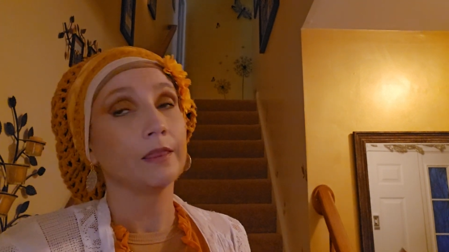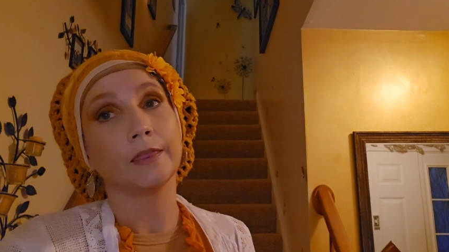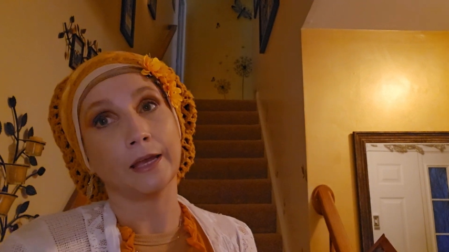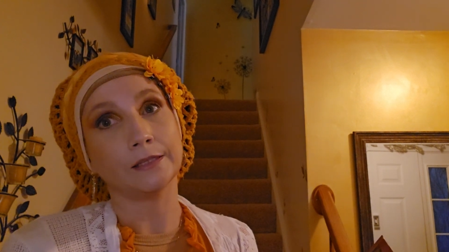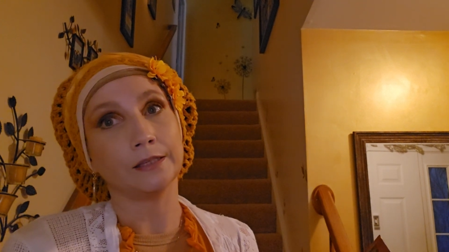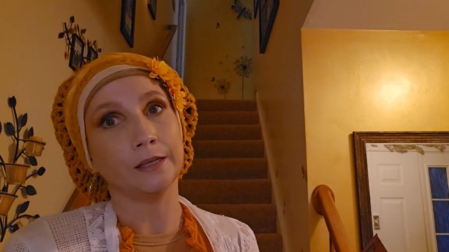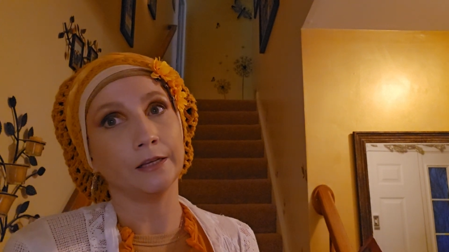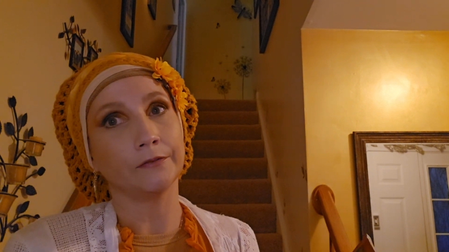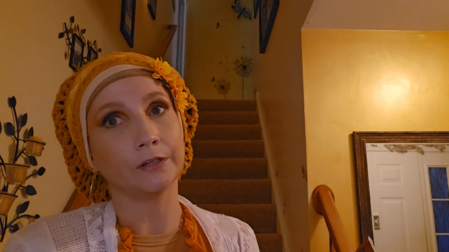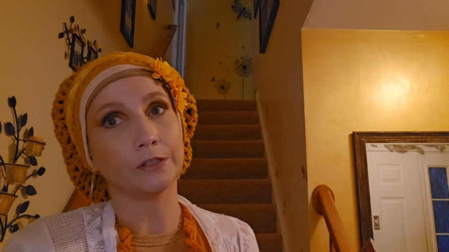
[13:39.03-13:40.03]
That's the
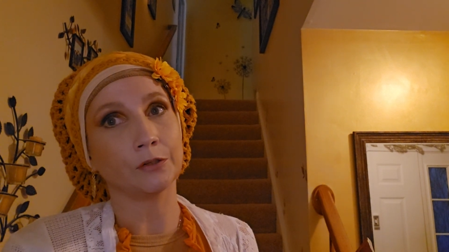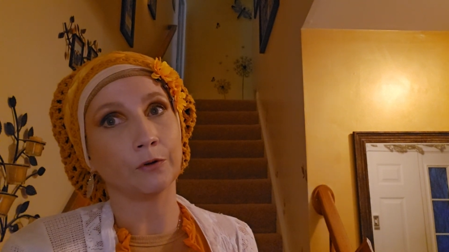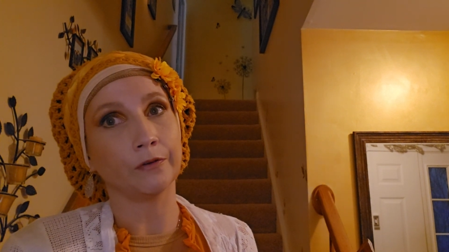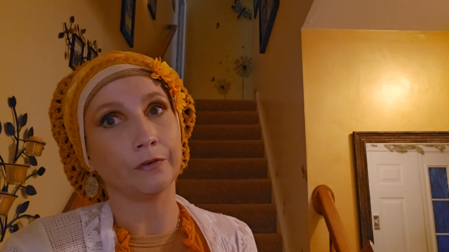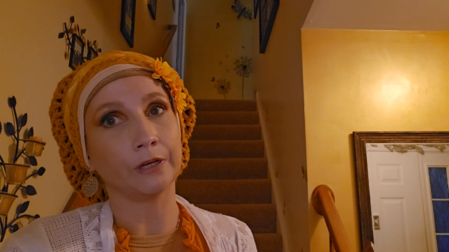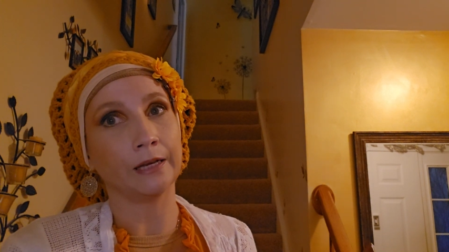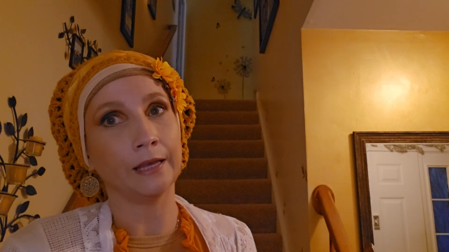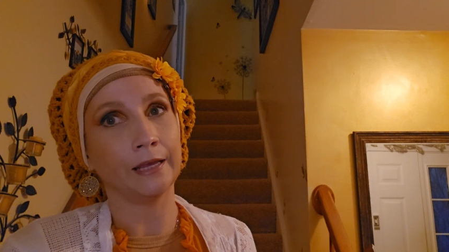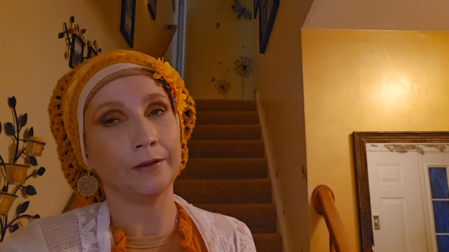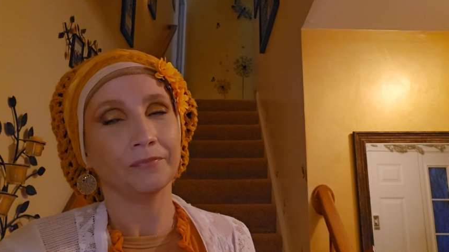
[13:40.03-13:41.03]
end of our story for
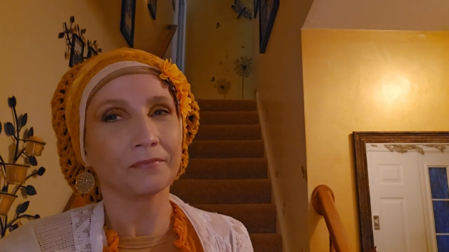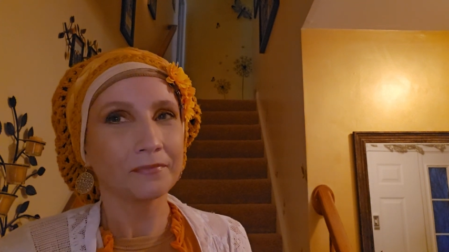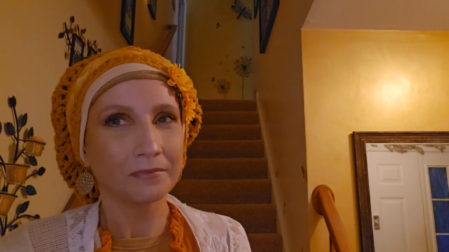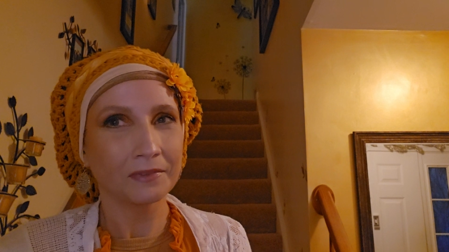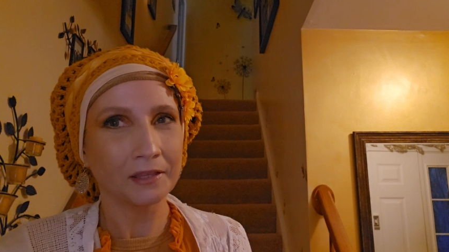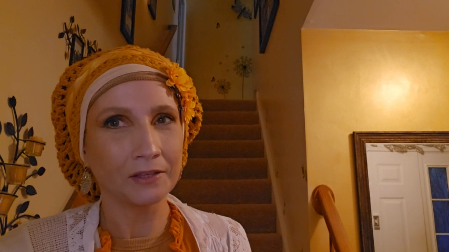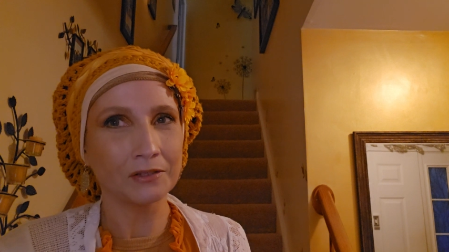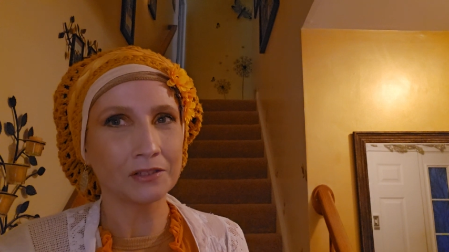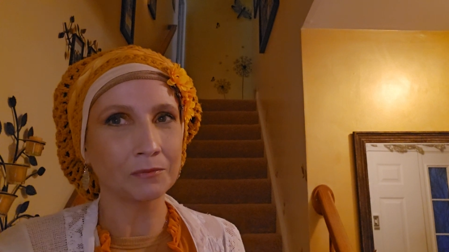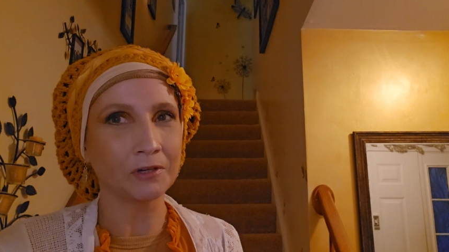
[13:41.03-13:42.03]
today. Thank you
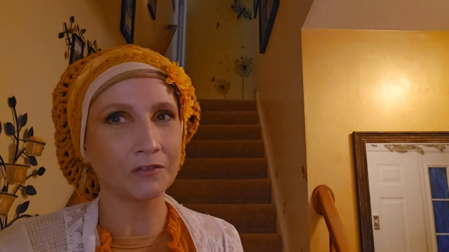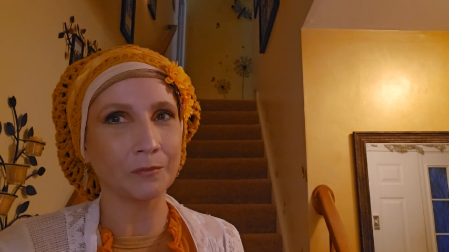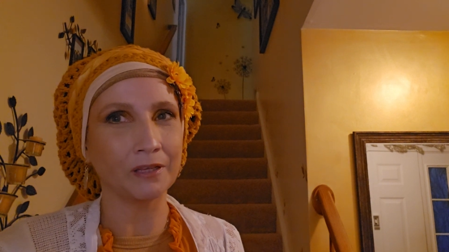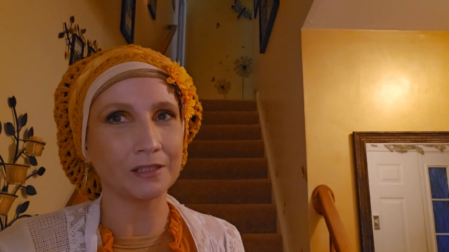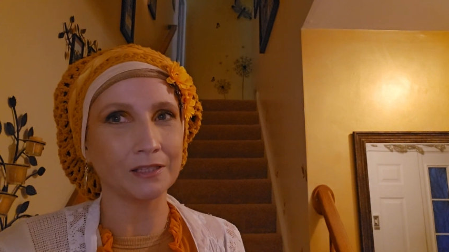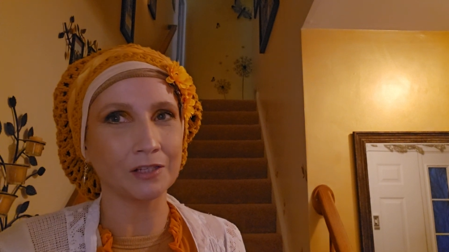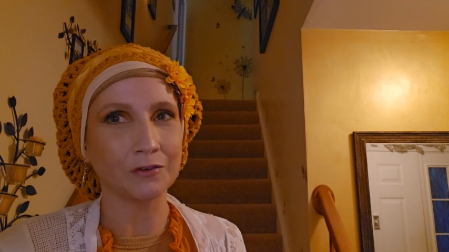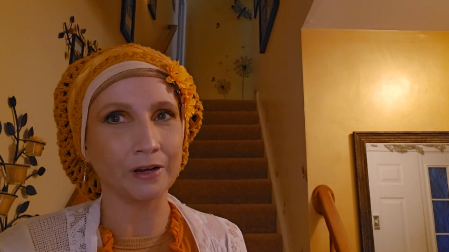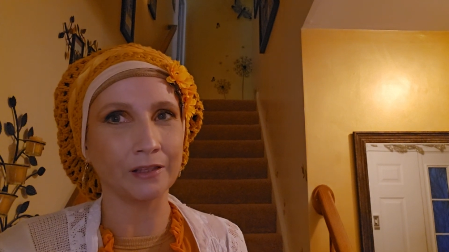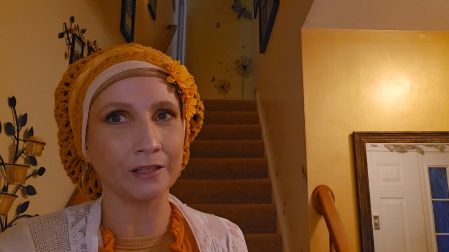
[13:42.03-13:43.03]
so much for being such
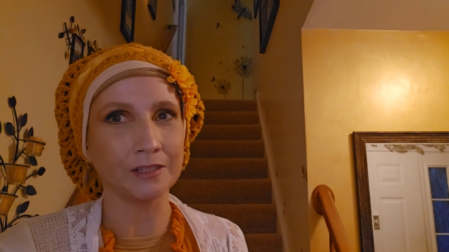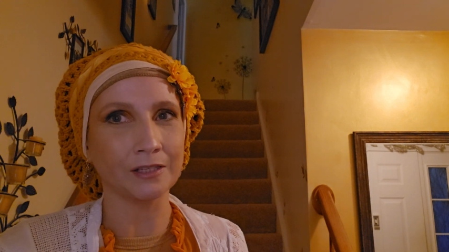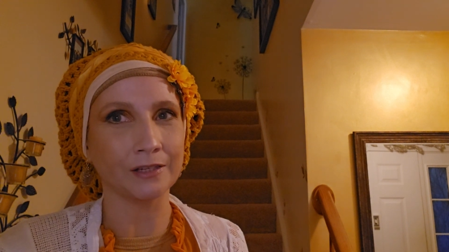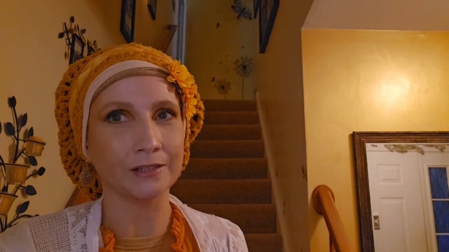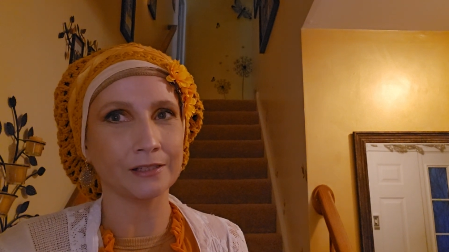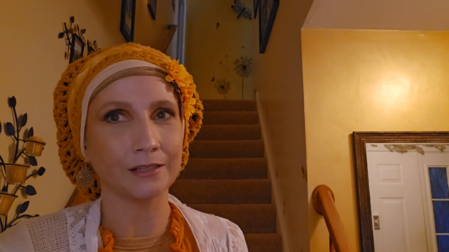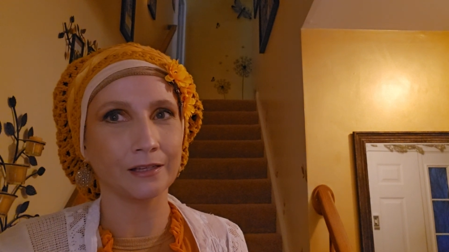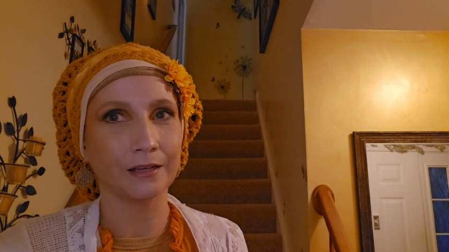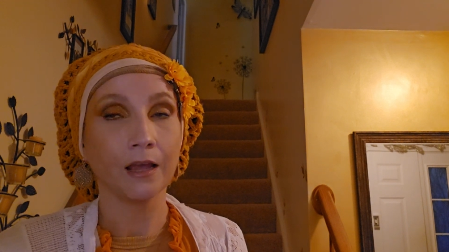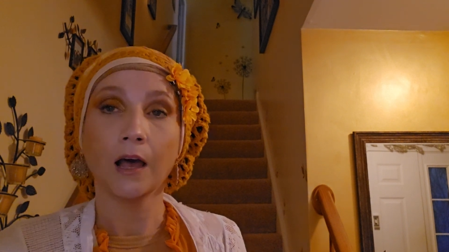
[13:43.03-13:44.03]
great listeners.
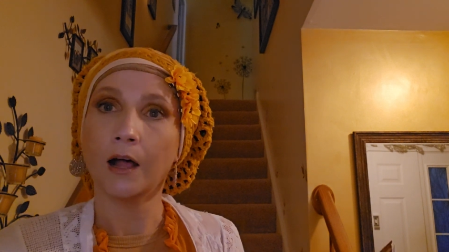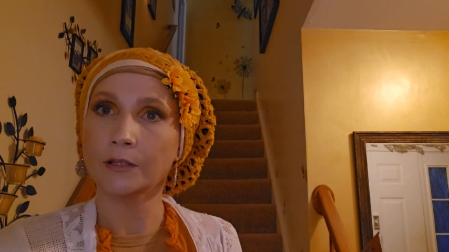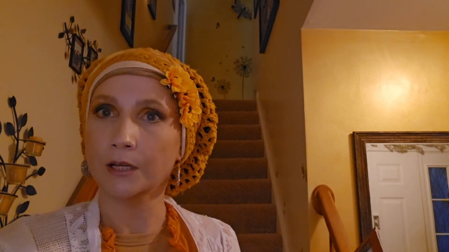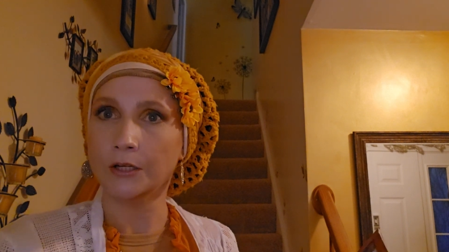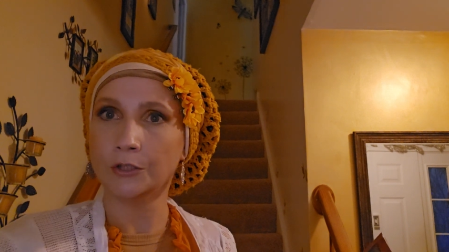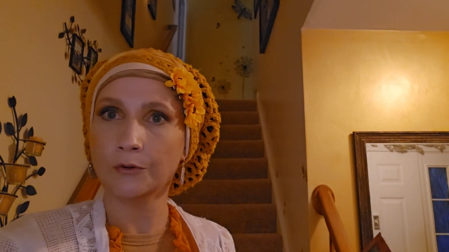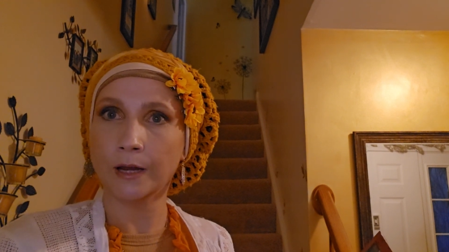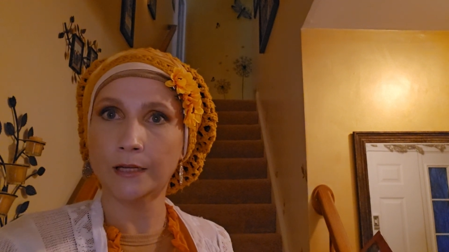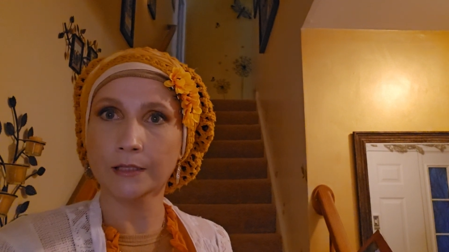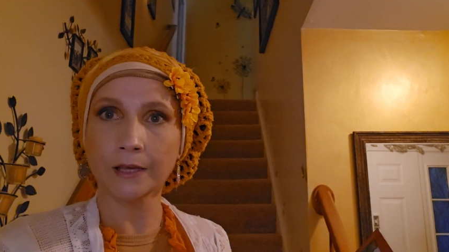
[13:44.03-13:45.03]
I'll talk to you
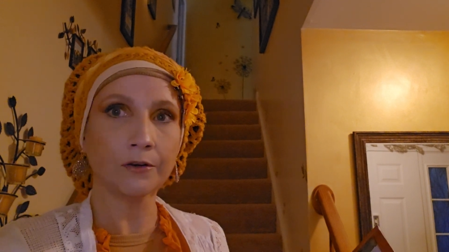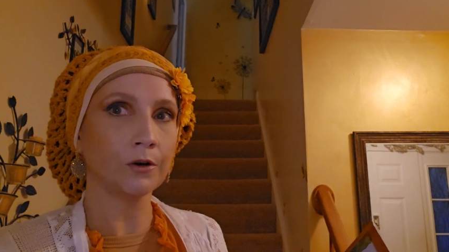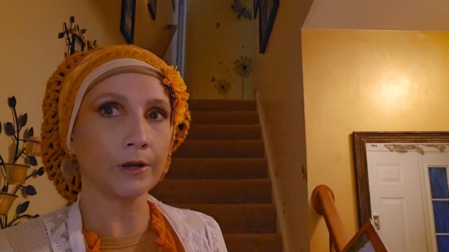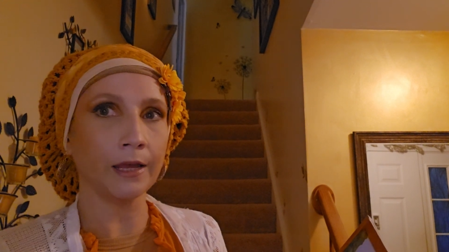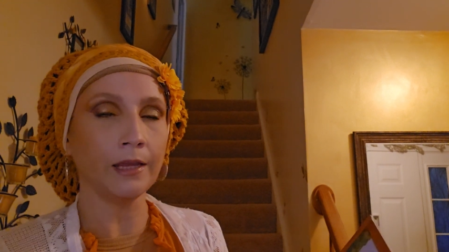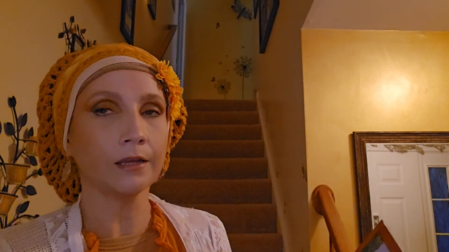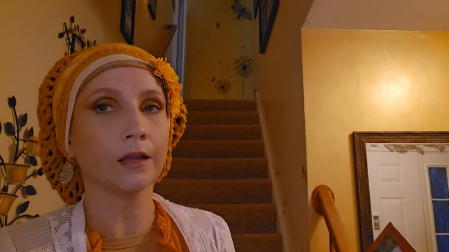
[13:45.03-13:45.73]
guys later, okay?